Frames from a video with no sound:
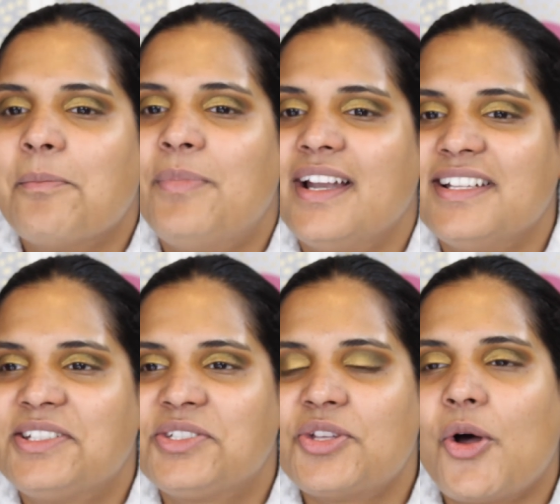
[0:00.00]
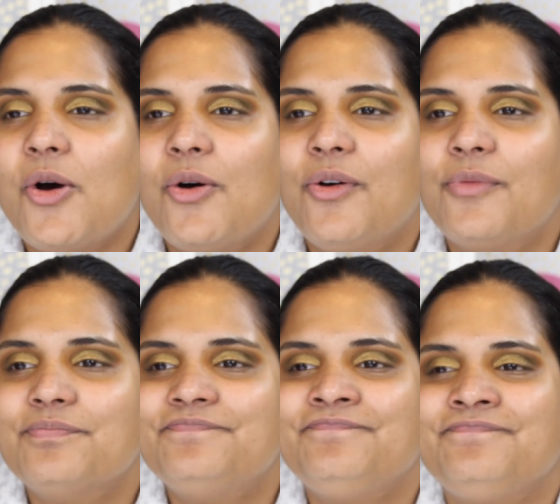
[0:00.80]
But it's so,
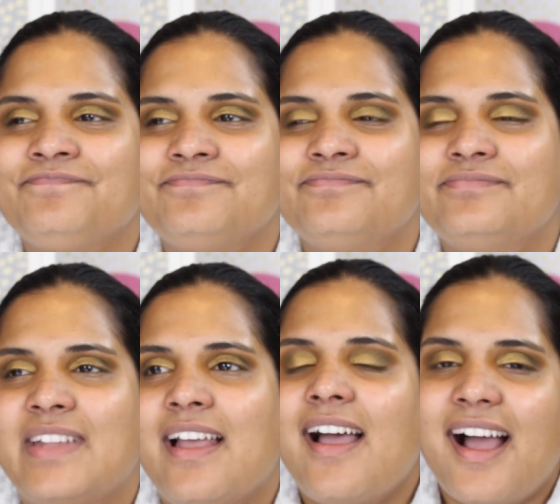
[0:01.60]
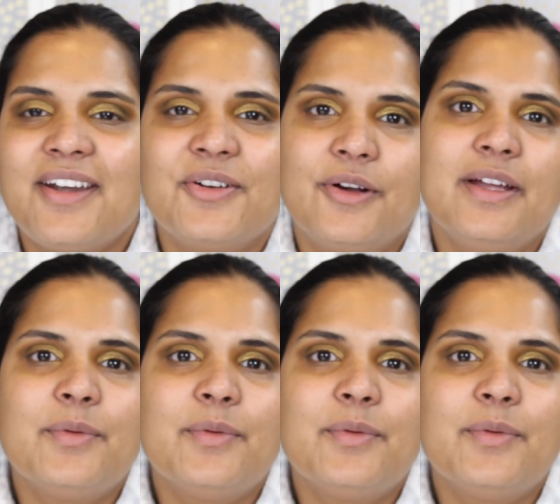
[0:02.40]
I don't know,